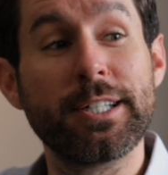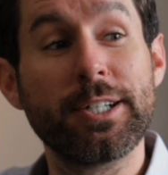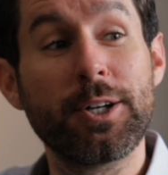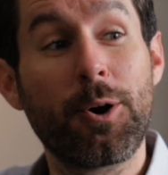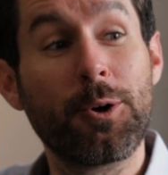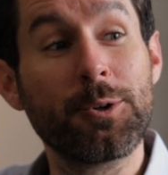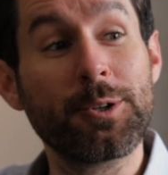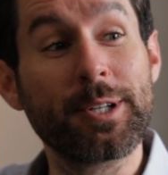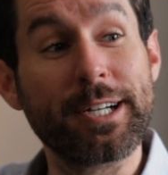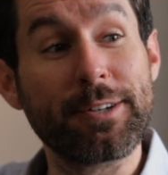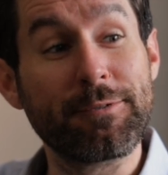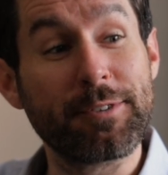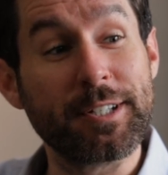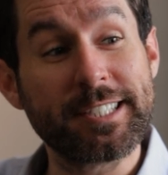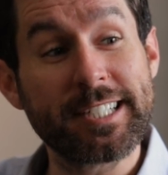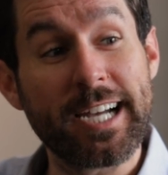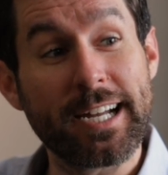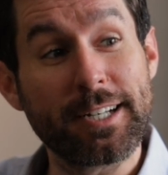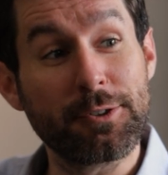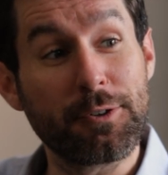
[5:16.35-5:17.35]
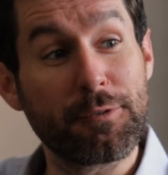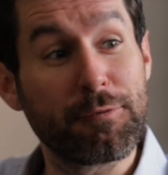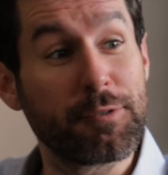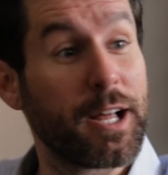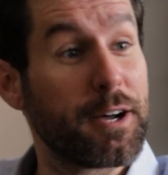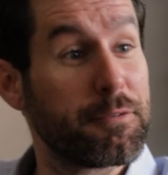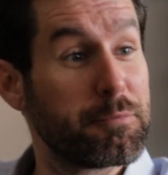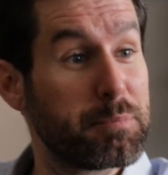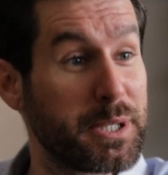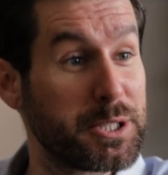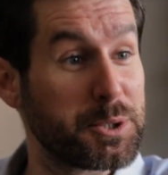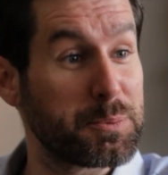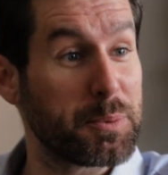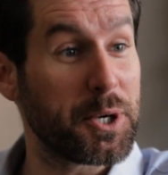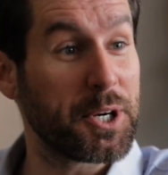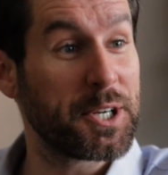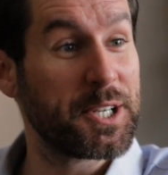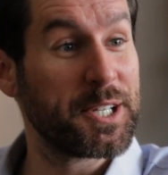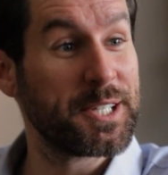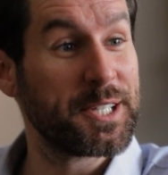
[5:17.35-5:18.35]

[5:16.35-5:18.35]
the only of the ten to have left Pittsburgh.